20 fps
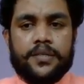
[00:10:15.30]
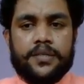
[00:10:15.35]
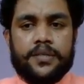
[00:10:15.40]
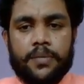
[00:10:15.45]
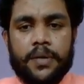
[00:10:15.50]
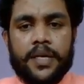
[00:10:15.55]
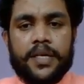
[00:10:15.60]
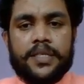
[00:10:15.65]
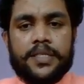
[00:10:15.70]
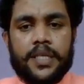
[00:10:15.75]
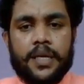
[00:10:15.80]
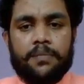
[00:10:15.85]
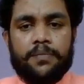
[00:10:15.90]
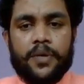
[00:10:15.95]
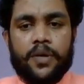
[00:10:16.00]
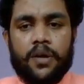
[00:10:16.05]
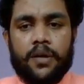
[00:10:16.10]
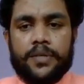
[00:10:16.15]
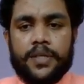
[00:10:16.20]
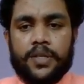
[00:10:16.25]
Some
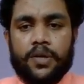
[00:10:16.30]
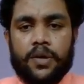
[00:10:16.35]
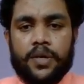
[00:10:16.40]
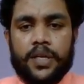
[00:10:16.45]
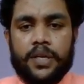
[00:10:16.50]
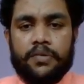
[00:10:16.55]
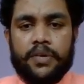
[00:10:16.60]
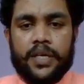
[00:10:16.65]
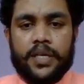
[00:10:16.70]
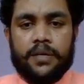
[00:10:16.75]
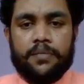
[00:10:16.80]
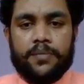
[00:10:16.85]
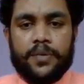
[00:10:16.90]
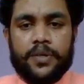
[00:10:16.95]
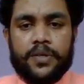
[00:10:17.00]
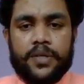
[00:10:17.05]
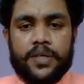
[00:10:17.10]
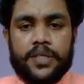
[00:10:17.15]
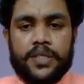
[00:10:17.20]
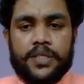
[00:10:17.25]
example of the non-living
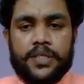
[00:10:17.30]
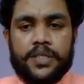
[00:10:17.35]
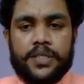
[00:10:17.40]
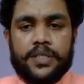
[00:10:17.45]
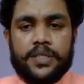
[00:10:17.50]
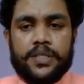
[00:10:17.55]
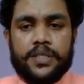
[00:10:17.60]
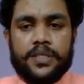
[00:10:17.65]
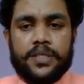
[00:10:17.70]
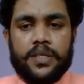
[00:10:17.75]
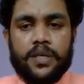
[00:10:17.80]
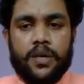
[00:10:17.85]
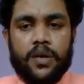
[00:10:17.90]
components